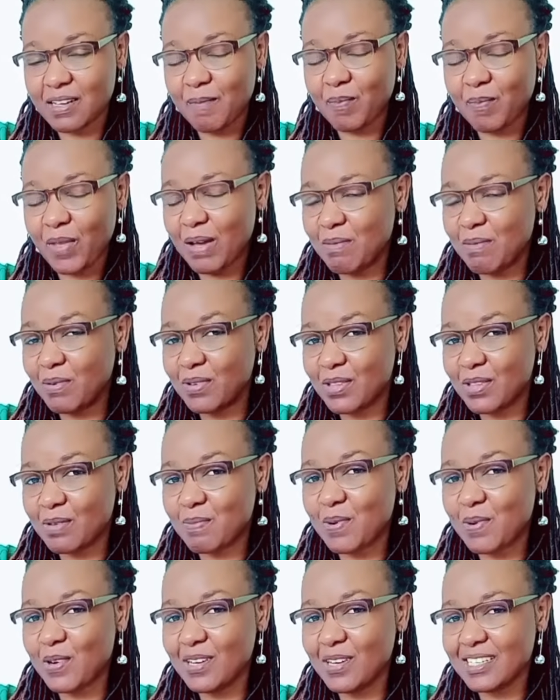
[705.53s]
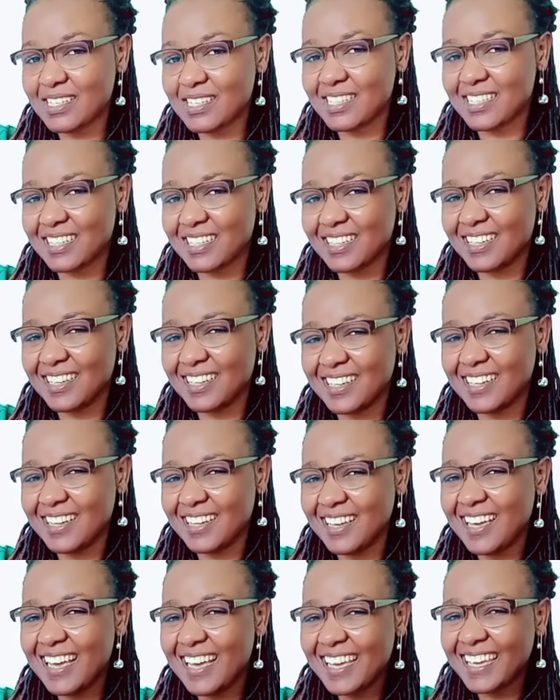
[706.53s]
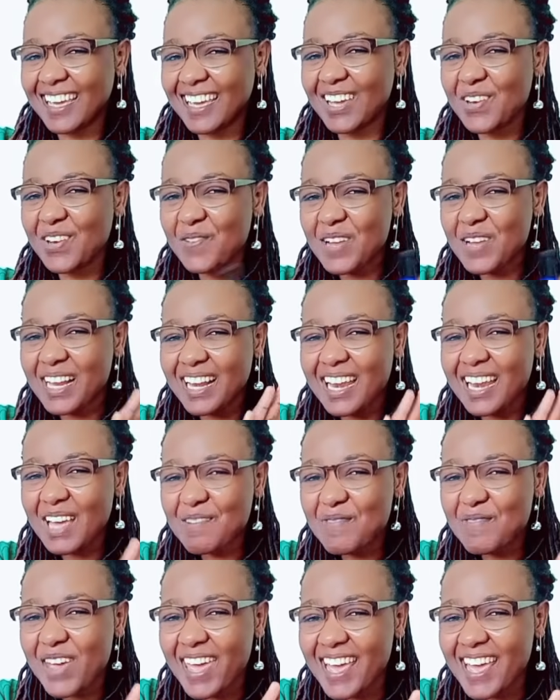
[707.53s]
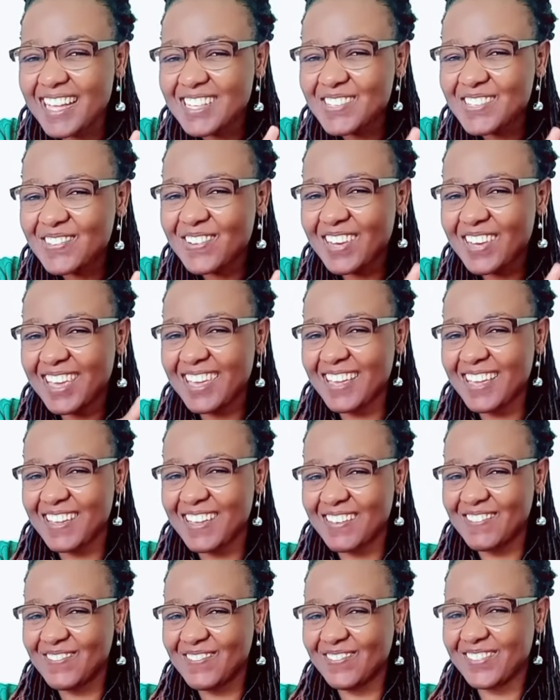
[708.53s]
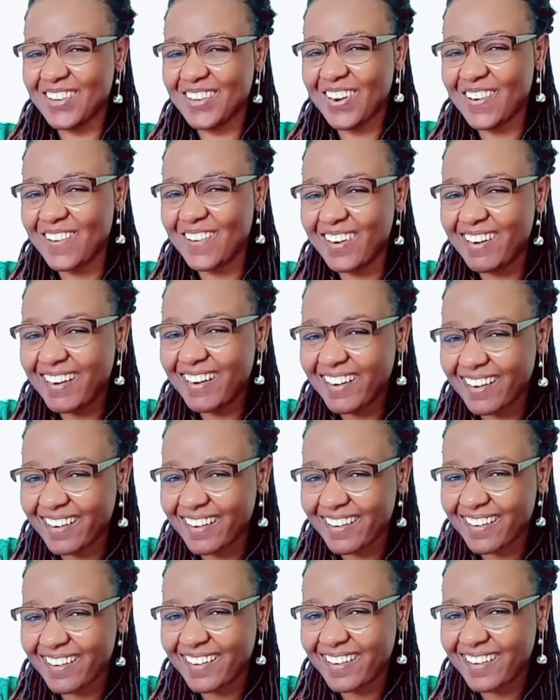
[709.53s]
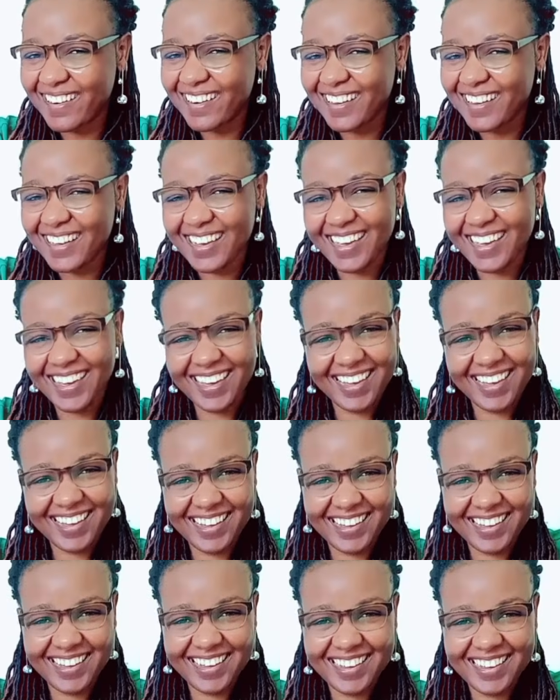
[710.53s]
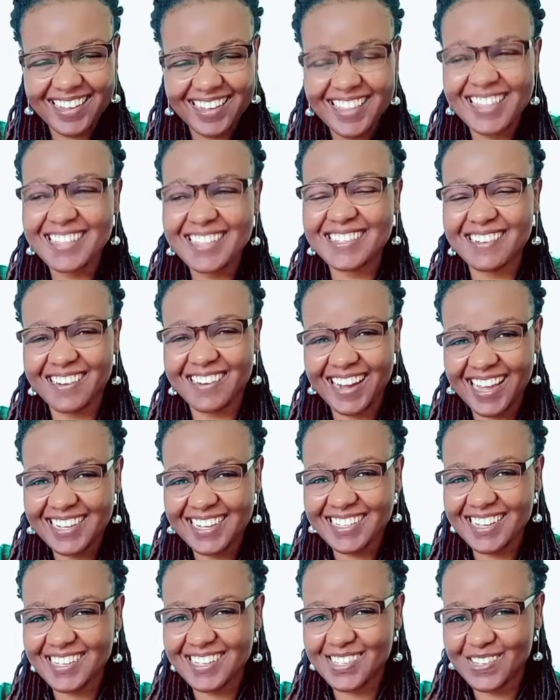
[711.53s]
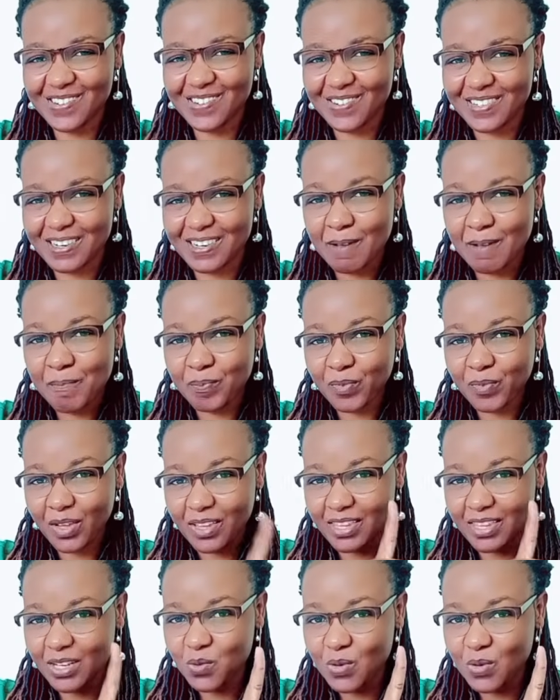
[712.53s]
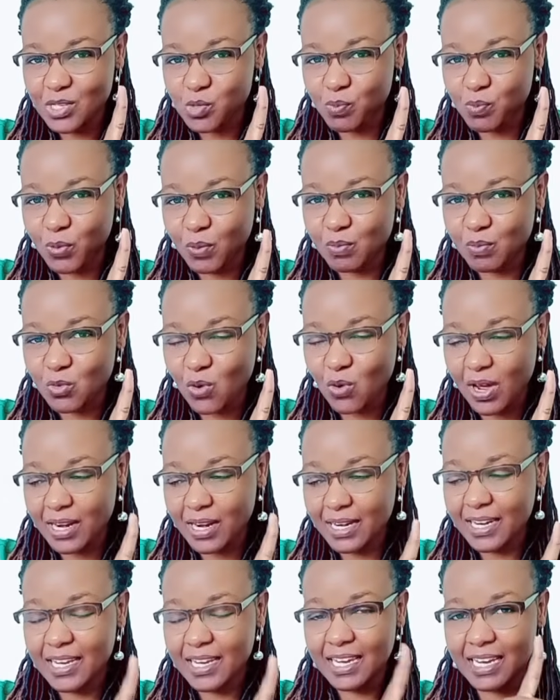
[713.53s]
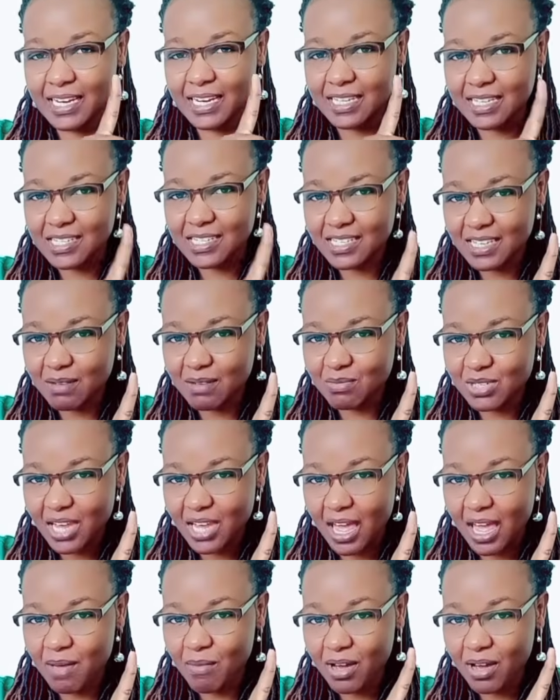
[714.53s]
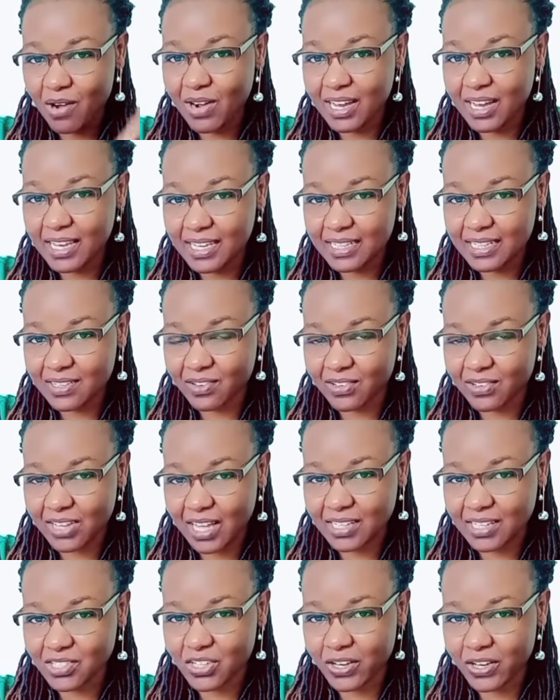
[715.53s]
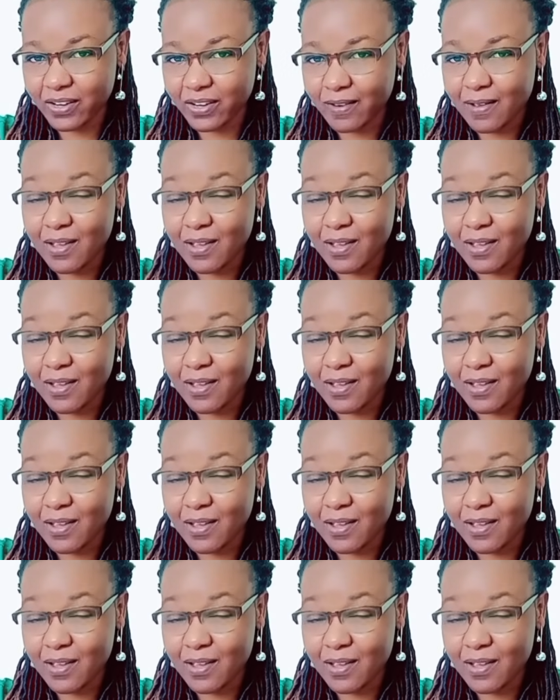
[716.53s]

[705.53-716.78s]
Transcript: Can't we clap hands for him or her? Hey, this writer is good. That was prompt 1, and at the same time our introduction. We are moving on to prompt.